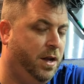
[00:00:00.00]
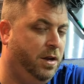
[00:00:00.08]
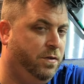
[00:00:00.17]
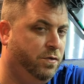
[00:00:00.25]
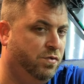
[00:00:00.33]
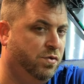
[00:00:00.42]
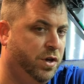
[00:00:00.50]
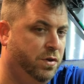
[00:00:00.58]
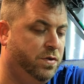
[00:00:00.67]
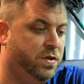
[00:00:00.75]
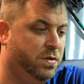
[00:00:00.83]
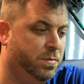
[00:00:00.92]
many tool
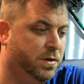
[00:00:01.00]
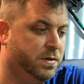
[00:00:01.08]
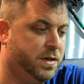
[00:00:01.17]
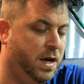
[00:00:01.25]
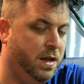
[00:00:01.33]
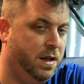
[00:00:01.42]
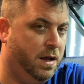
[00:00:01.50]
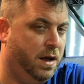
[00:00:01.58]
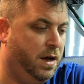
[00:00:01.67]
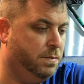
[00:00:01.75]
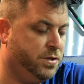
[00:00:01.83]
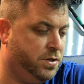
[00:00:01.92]
YouTubers.
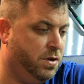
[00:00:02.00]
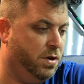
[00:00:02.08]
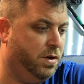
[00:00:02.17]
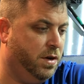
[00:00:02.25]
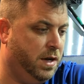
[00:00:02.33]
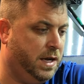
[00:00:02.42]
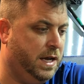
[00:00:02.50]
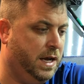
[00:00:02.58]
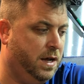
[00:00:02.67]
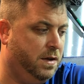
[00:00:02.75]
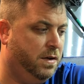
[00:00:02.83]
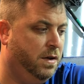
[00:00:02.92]
I'm starting to
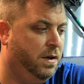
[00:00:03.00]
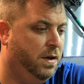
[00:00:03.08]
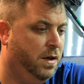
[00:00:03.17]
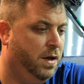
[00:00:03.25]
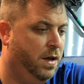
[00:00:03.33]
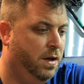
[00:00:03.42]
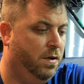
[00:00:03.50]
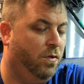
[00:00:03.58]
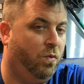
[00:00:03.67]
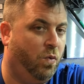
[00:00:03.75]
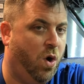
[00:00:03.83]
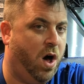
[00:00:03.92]
get
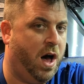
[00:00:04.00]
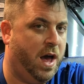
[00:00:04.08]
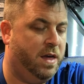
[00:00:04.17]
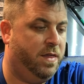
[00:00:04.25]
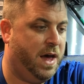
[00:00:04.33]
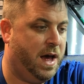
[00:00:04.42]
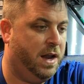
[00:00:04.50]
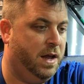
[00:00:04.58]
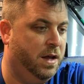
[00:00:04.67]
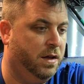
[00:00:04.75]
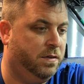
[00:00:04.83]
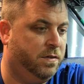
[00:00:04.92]
why that
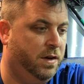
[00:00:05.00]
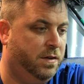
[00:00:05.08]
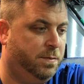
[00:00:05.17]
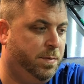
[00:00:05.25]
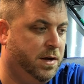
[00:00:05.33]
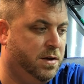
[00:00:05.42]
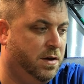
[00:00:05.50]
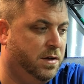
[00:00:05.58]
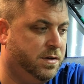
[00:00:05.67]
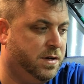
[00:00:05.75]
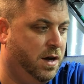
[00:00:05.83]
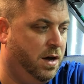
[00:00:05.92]
is. It's
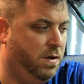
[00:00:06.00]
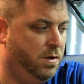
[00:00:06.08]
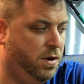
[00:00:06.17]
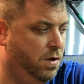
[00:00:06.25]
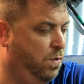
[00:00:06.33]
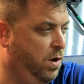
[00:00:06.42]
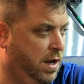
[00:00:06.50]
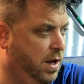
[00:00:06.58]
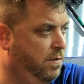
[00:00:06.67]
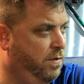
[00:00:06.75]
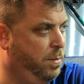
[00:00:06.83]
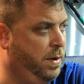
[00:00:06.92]
because, you know, we
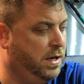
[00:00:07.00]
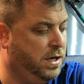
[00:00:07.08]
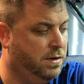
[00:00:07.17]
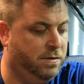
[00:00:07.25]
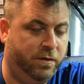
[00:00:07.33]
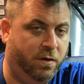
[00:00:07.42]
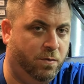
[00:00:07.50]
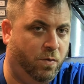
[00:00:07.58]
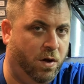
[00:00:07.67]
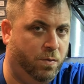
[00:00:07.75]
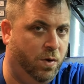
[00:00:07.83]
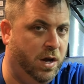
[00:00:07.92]
give opinions on
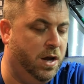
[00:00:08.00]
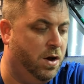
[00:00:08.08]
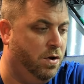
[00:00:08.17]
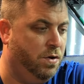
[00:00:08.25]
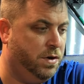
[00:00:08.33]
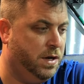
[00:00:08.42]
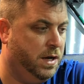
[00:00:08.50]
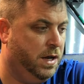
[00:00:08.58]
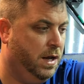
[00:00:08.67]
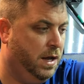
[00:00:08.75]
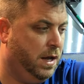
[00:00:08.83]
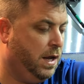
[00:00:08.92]
what we own,
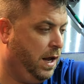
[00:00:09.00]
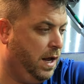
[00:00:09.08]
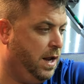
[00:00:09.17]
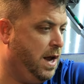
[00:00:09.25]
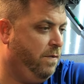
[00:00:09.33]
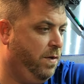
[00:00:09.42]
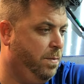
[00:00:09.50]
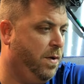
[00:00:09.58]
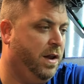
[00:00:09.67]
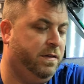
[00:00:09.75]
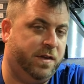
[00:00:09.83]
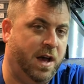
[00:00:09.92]
and
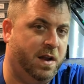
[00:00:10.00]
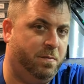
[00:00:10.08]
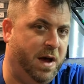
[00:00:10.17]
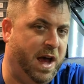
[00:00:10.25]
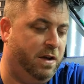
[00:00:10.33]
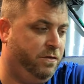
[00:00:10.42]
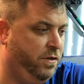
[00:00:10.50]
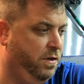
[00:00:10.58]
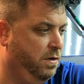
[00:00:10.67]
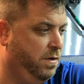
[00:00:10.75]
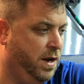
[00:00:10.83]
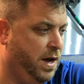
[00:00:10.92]
everybody's got to bash
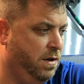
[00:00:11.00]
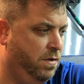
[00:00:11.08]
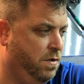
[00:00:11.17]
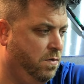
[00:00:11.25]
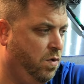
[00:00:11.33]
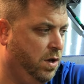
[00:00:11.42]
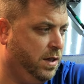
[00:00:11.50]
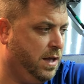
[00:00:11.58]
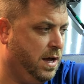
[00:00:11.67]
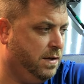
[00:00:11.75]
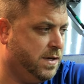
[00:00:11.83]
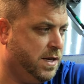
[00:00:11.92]
you. And I don't know what
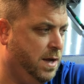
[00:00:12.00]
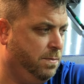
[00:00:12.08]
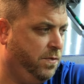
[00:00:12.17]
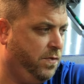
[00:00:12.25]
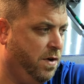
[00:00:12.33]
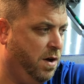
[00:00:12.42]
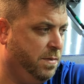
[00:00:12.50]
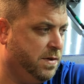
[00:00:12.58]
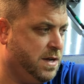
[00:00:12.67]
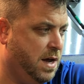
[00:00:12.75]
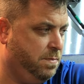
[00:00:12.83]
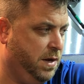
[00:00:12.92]
that stems from.
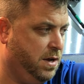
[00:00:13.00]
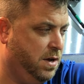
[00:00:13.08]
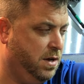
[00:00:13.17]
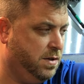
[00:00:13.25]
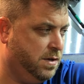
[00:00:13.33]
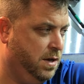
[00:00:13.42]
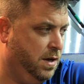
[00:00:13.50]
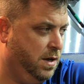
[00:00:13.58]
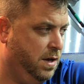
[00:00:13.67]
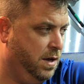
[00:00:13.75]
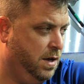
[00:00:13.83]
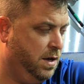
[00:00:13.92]
Is that because,
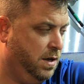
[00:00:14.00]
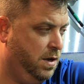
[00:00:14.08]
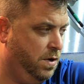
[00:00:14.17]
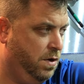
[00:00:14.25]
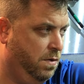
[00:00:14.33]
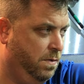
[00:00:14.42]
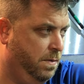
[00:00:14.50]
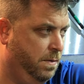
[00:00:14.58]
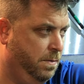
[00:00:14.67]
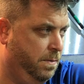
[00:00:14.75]
you know,